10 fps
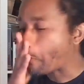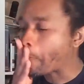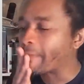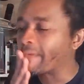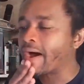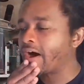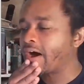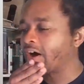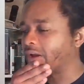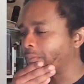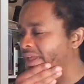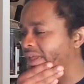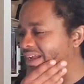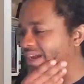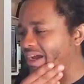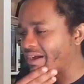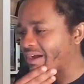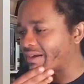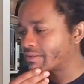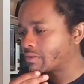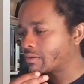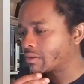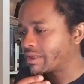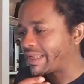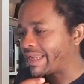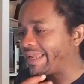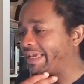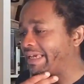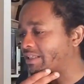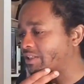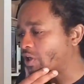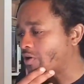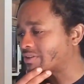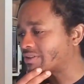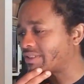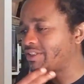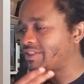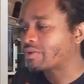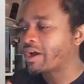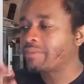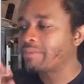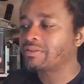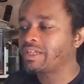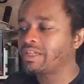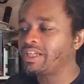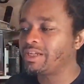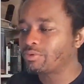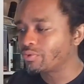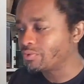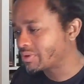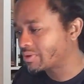Gog, Magog, and the lost 10 tribes of the Hebrews.